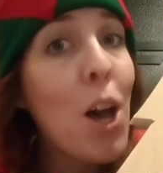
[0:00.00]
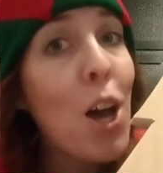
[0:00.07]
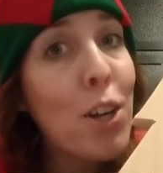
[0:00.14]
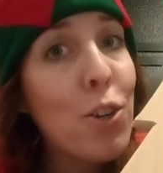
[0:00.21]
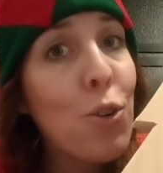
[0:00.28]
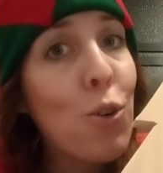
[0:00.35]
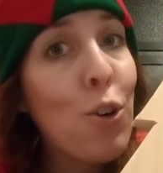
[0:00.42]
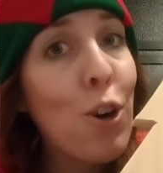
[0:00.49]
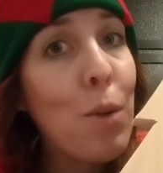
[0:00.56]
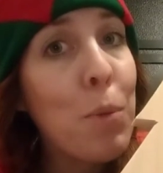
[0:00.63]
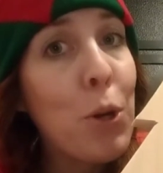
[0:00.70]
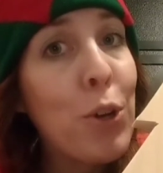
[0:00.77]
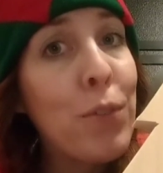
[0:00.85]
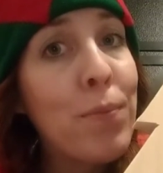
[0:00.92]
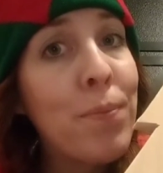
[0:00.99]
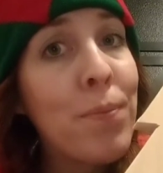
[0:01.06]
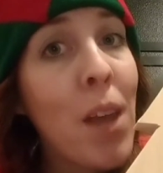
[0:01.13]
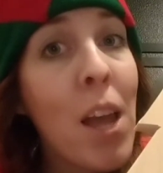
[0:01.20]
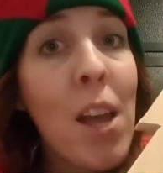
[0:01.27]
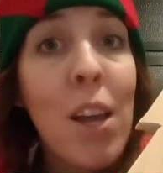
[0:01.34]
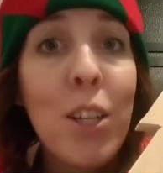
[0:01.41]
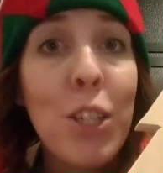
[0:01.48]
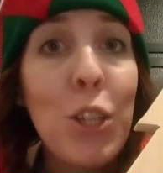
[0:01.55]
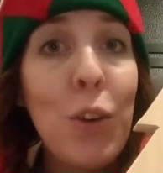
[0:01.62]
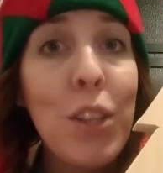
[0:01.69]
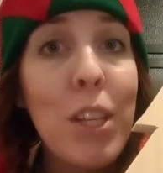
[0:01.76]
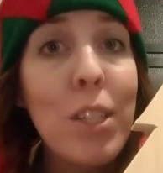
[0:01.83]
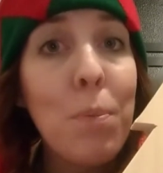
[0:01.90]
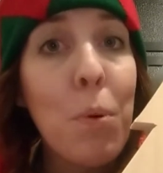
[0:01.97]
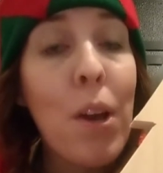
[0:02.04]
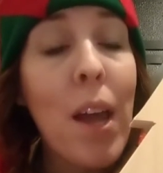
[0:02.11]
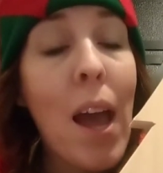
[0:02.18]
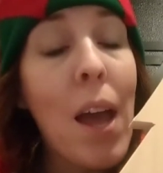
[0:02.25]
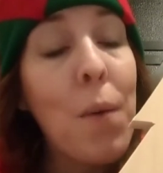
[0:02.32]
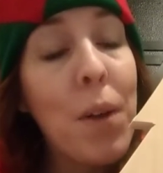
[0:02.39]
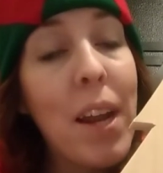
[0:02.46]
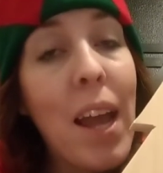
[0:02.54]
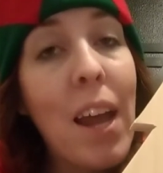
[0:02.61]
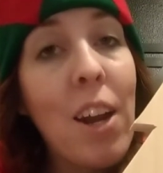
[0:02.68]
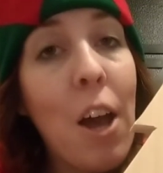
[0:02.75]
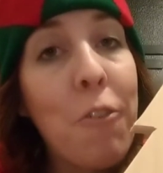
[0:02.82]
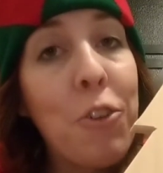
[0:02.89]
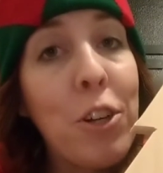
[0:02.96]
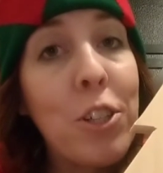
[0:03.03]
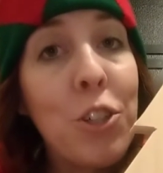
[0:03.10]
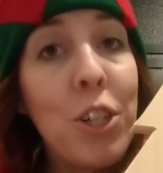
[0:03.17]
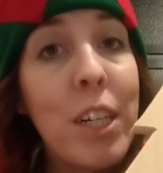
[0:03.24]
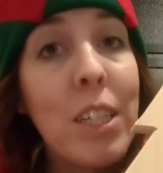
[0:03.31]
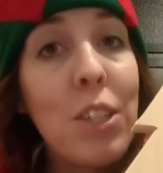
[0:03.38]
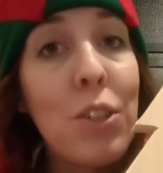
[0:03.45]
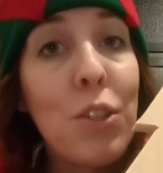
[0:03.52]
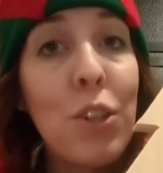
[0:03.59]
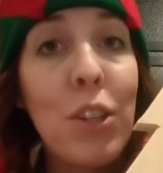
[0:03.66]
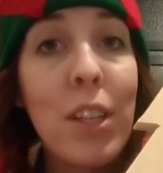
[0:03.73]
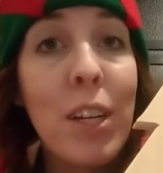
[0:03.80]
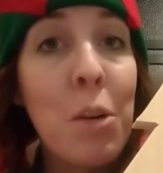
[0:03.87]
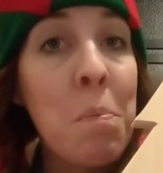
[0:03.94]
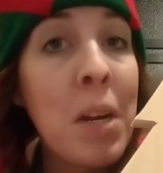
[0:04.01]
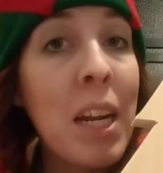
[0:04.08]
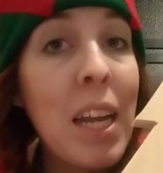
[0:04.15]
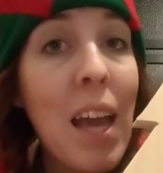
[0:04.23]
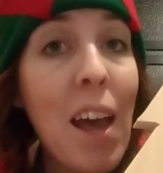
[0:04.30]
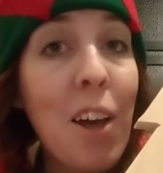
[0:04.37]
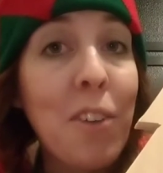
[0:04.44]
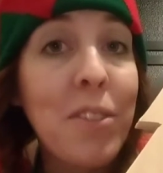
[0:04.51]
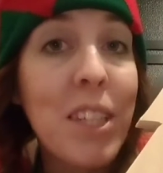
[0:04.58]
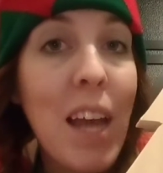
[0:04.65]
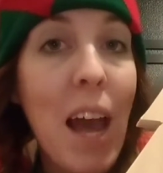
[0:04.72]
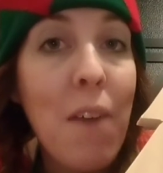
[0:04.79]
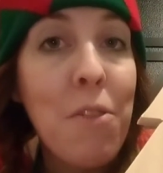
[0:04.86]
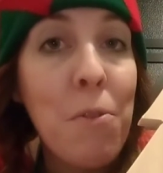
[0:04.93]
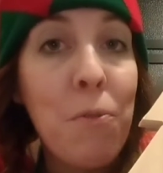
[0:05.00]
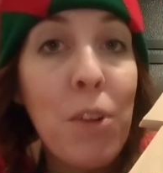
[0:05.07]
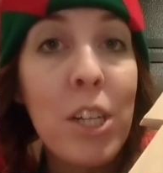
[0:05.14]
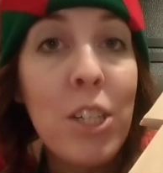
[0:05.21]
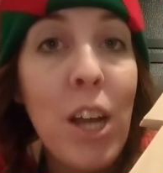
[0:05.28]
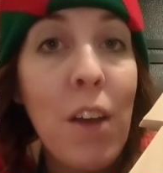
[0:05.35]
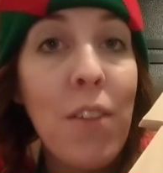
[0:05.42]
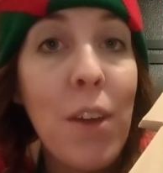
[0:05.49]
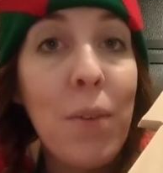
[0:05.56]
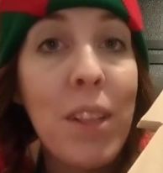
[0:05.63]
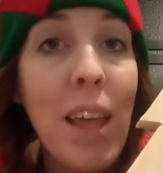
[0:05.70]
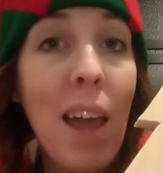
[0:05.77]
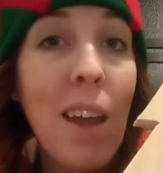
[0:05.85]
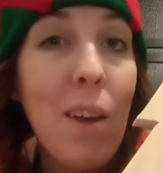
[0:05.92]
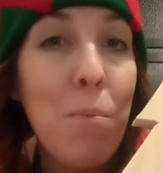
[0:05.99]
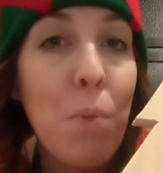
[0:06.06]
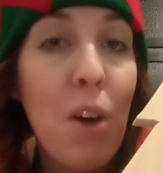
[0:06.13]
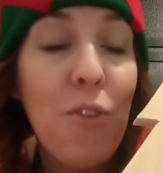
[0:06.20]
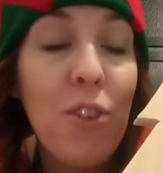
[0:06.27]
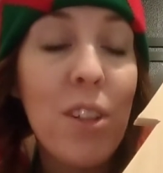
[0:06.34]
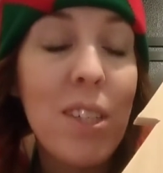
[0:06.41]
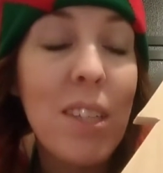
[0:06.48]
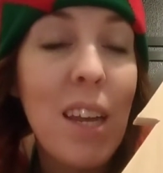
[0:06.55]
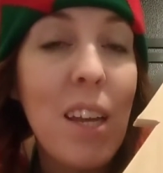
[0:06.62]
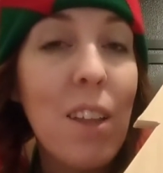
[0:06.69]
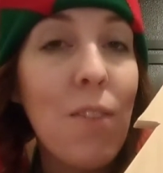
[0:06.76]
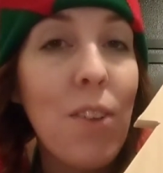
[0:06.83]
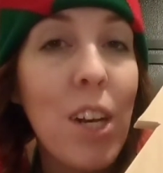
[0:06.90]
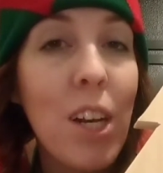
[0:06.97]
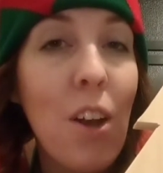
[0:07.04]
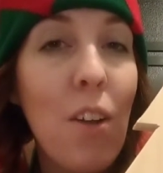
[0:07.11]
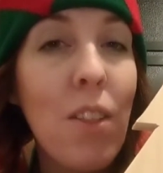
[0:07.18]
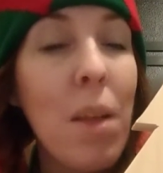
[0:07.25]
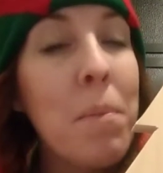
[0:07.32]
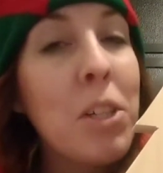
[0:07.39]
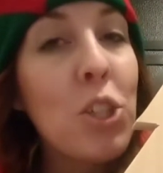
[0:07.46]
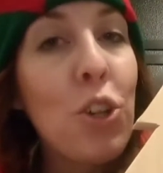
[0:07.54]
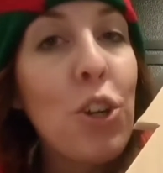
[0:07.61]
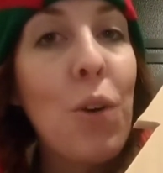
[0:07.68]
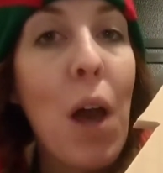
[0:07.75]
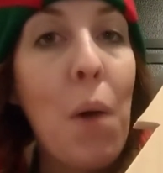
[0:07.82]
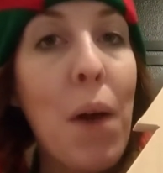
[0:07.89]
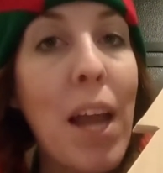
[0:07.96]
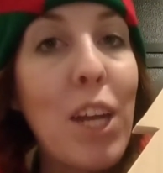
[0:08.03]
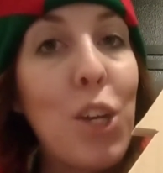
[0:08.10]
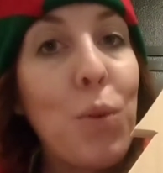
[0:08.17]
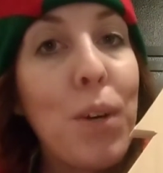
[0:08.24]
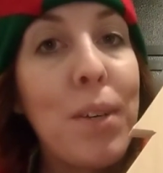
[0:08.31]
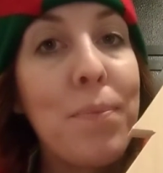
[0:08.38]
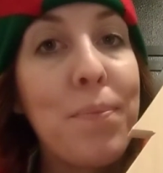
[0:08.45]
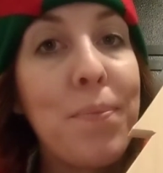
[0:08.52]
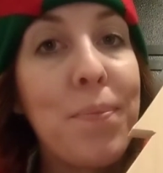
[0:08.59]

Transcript: Adorable. So at this point, I would hand off your trees to your little mini elves to have them finish how they would like, but for the sake of the video, let me show you how I do it.